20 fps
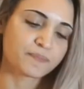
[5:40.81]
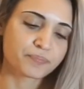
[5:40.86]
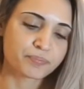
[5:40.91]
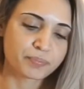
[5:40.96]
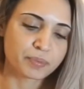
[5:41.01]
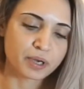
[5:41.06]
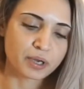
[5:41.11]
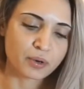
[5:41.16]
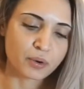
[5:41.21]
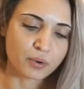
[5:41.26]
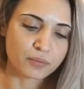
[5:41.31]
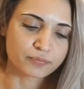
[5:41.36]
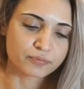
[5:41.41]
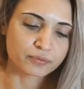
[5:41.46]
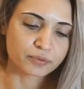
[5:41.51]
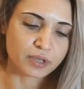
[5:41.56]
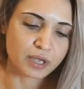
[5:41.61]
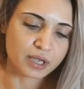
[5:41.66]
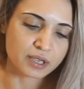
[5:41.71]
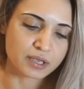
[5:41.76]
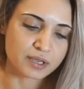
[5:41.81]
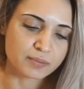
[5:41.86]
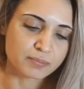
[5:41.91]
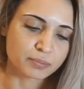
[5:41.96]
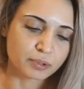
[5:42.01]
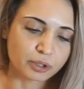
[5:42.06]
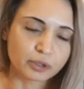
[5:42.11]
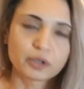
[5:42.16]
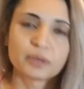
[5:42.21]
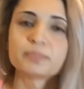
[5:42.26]
But hopefully I can
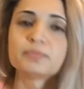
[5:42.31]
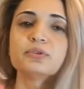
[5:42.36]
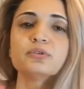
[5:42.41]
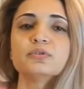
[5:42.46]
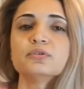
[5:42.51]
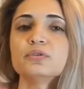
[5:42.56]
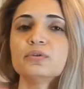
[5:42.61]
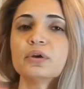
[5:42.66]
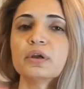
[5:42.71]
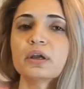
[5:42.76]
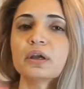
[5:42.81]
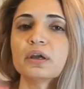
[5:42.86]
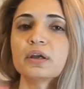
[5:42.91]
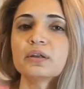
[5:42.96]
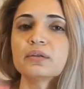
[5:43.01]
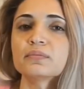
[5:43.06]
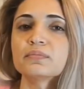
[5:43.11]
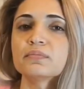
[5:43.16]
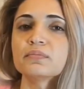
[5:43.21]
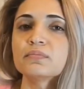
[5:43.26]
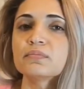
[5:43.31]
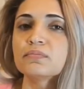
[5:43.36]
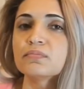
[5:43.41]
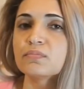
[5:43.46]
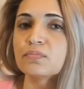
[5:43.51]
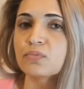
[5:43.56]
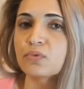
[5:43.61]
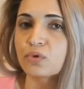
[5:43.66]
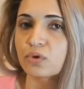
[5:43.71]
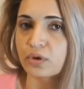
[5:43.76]
build up to doing it
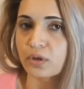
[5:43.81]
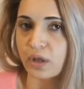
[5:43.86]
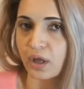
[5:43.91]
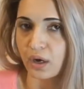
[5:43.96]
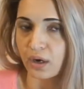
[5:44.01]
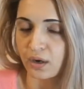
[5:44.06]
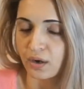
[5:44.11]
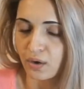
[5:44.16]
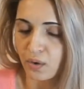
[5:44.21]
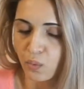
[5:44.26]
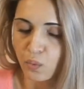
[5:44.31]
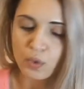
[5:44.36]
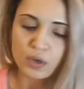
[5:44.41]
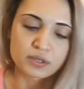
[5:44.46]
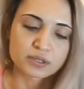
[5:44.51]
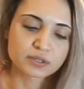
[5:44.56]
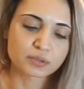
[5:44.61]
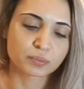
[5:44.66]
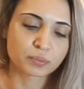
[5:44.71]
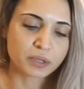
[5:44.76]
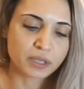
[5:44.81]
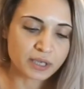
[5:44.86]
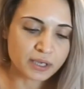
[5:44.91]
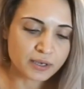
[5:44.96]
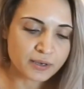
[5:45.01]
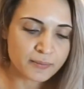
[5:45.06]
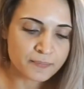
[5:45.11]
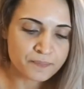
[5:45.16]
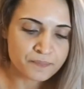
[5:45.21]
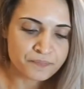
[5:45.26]
more than once a week.
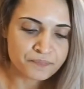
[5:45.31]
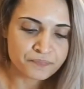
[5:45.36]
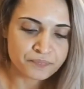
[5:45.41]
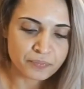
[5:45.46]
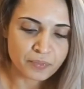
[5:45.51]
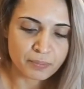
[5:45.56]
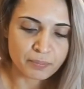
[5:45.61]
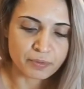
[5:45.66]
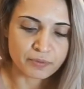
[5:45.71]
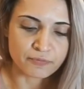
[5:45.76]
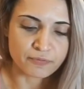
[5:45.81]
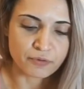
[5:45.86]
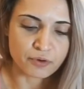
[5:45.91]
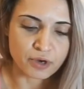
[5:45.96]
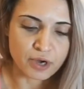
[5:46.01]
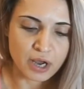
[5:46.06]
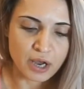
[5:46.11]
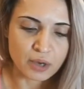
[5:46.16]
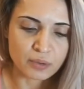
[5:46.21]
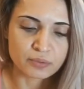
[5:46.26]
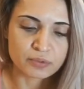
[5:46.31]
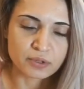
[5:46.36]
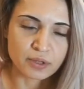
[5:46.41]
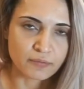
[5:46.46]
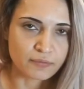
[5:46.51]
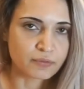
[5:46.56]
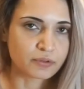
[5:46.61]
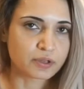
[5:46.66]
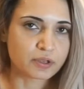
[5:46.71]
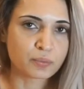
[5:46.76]
But for now,
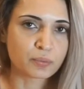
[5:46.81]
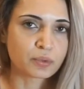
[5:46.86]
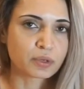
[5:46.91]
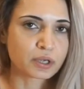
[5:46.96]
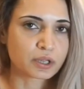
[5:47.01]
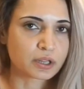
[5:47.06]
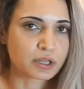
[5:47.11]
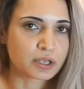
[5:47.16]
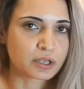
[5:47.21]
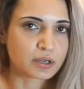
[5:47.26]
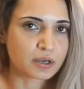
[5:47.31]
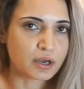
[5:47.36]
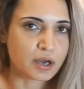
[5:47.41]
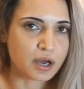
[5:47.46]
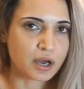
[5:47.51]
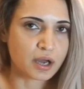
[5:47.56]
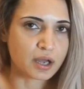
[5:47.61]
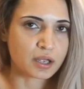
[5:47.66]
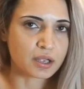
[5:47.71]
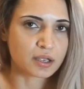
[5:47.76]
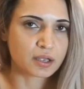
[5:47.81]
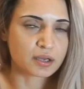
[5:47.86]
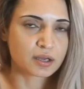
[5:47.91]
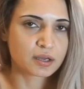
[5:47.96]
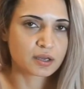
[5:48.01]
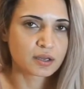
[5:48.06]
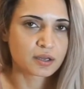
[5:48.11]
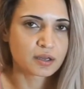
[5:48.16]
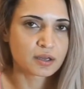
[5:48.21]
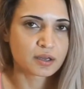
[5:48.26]
definitely weekly. I,
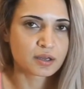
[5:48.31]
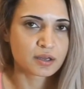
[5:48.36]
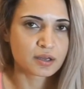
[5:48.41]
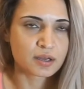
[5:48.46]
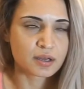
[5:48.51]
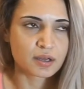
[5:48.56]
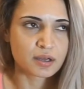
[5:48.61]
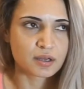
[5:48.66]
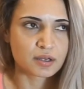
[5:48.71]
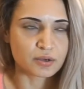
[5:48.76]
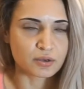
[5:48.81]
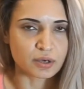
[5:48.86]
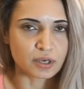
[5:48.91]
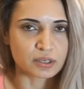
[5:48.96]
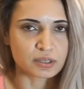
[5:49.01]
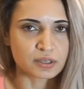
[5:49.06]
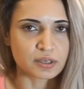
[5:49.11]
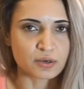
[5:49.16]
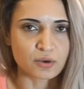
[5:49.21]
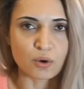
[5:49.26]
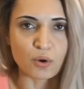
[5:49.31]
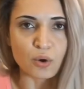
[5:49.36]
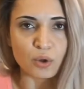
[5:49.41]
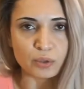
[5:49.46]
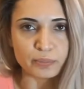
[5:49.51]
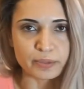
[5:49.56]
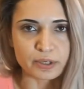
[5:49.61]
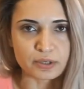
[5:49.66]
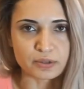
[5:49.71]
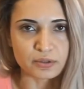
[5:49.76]
you guys can
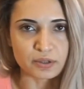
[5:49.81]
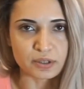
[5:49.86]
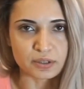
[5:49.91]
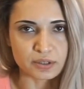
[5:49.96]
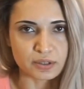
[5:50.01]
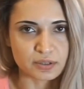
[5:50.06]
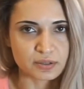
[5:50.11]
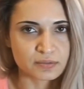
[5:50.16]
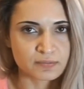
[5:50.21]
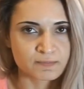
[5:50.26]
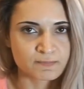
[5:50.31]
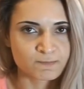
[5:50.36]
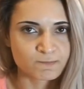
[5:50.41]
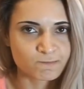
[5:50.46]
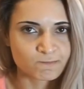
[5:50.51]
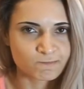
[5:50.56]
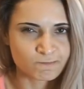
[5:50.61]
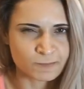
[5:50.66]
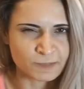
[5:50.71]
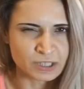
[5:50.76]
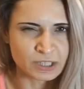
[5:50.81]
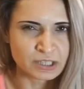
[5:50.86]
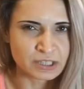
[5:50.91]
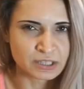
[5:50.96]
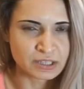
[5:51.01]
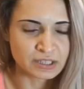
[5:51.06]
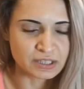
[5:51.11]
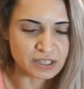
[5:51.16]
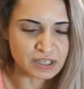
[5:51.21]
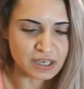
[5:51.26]
hold me to it.
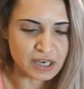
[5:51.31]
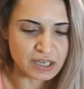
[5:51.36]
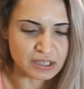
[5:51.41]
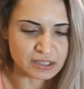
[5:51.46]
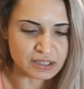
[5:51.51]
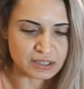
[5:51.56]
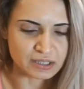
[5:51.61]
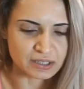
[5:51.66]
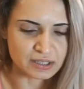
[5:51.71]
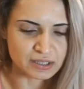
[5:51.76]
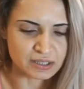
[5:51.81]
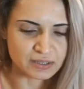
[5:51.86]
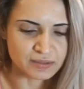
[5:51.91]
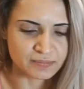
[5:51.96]
I got this.